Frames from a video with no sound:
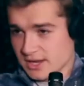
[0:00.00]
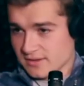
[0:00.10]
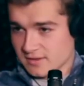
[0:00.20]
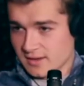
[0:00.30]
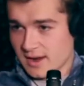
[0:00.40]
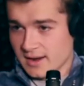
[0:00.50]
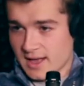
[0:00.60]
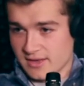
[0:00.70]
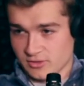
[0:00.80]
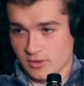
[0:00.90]
the guy to
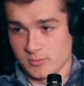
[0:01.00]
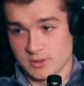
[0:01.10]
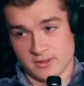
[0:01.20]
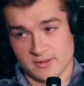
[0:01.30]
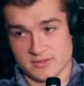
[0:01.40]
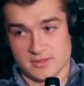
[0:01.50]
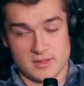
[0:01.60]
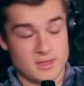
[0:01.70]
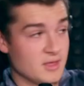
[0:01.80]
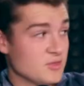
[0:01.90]
ask though because
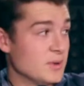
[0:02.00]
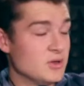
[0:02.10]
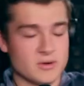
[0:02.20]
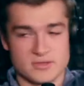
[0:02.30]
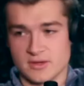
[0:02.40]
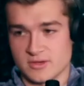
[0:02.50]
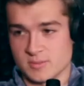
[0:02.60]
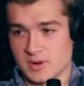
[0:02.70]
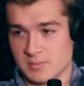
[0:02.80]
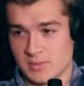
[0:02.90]
he's been doing a serious
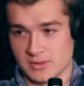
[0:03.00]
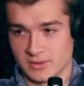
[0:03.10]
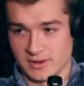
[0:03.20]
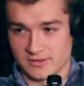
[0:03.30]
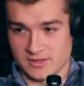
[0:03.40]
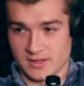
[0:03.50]
amount of mingling. I'll say it.